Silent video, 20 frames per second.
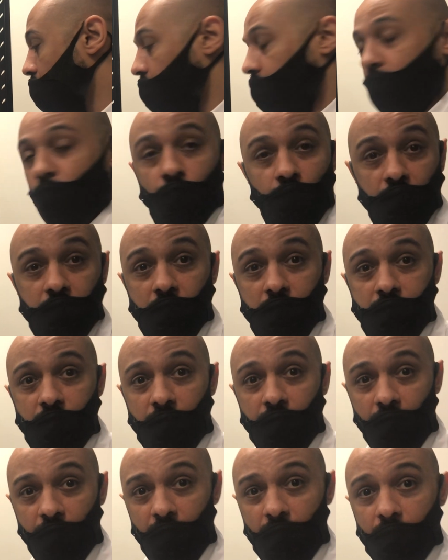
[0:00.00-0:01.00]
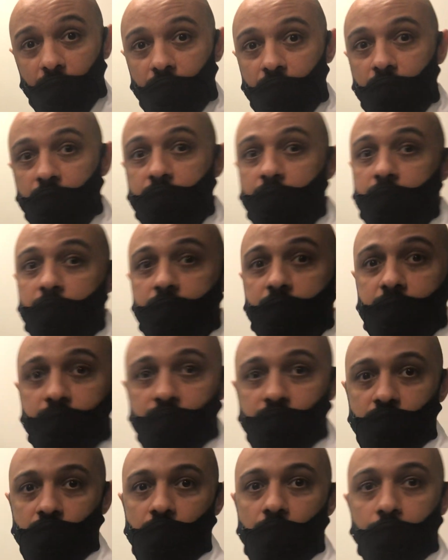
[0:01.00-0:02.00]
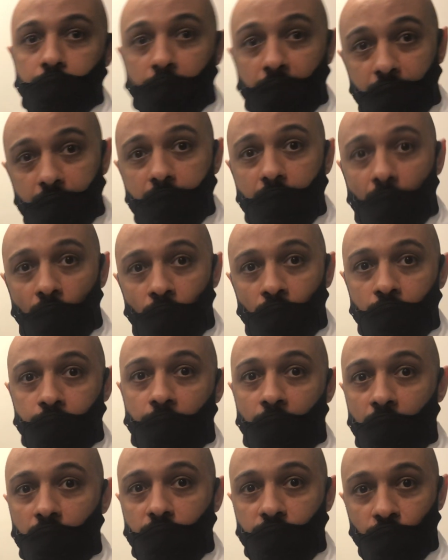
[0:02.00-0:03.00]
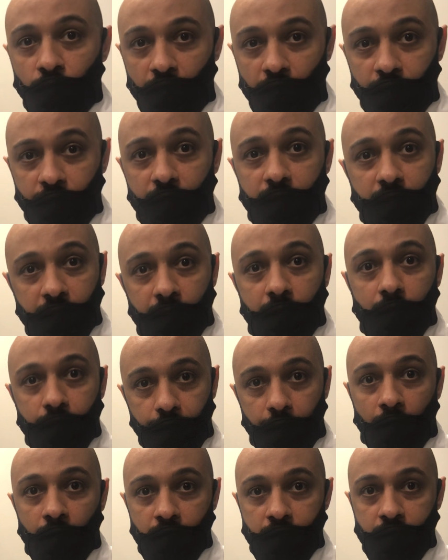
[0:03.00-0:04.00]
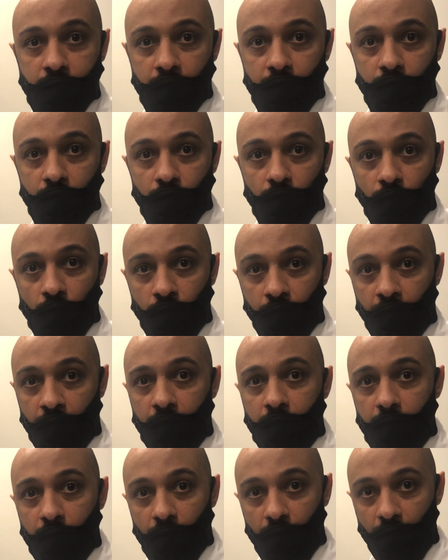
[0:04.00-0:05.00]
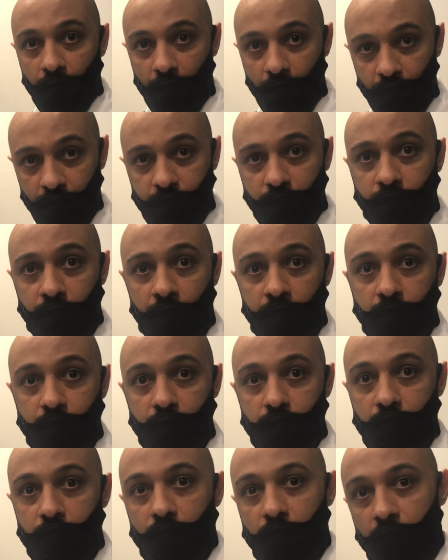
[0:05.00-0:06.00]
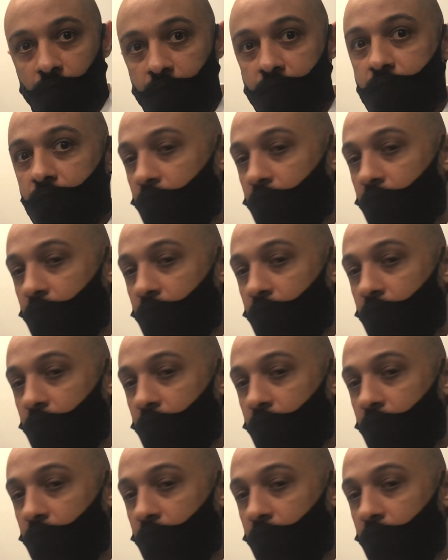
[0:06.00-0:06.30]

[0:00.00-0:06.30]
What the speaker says: for HSIA, this is mainly our part for every single part there. Okay, internet, let's